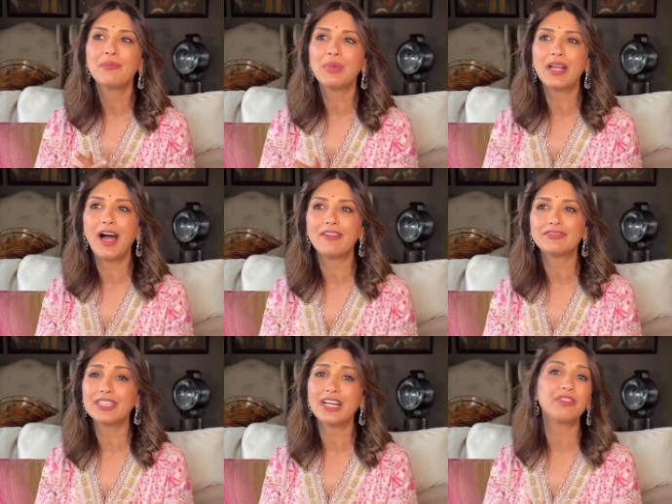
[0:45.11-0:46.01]
but
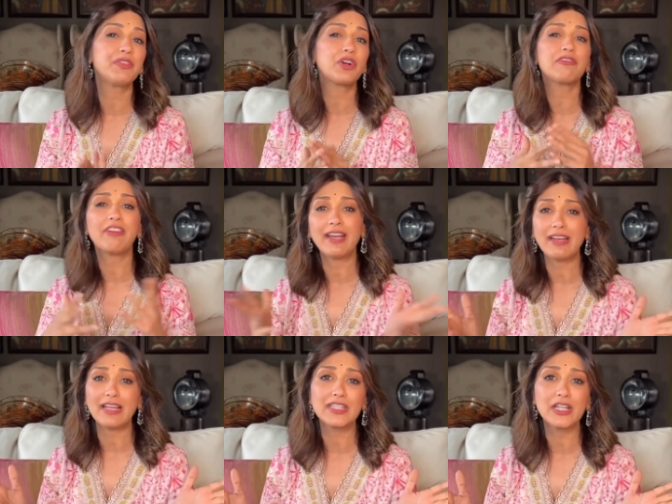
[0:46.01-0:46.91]
after that, we were on
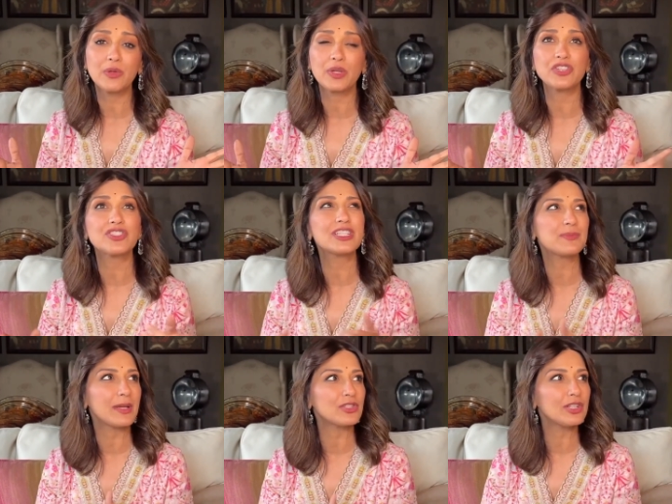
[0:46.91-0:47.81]
fantastic locations,
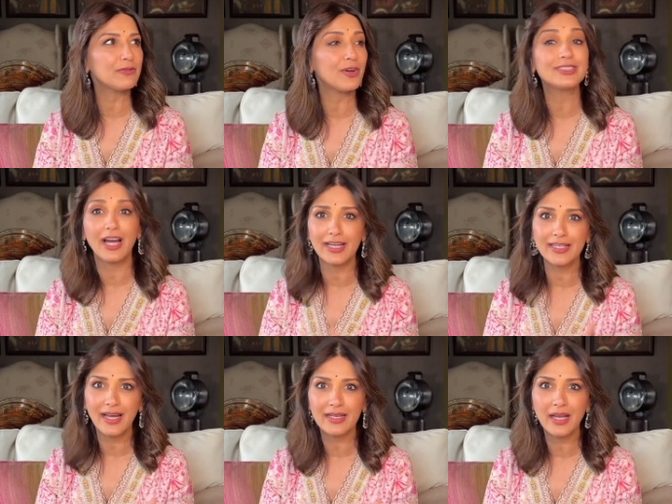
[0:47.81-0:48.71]
especially for Dai
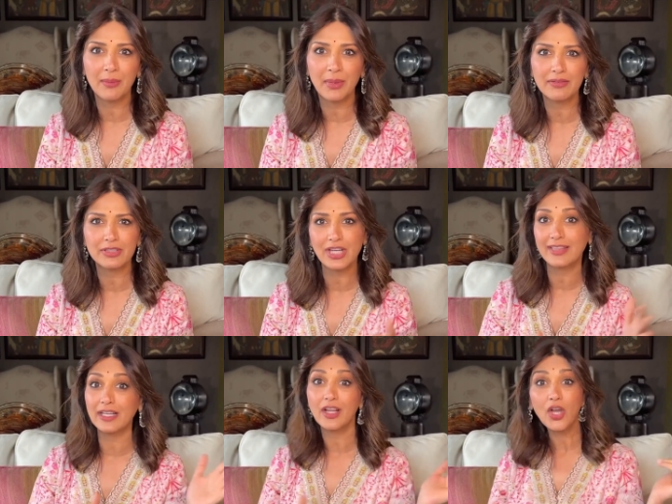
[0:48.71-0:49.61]
Dama, which
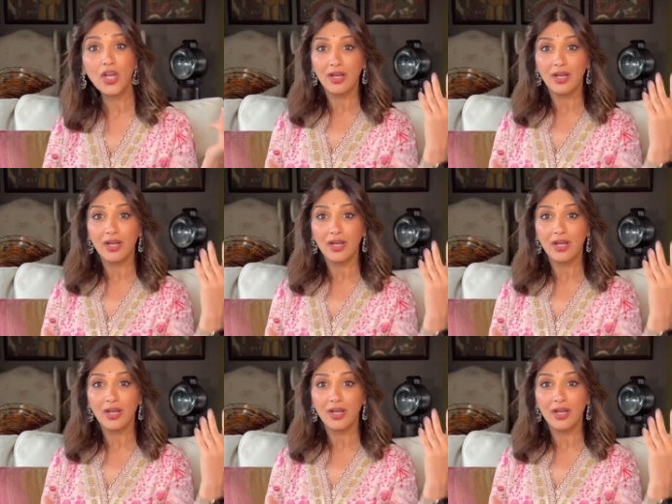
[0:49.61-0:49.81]
had that,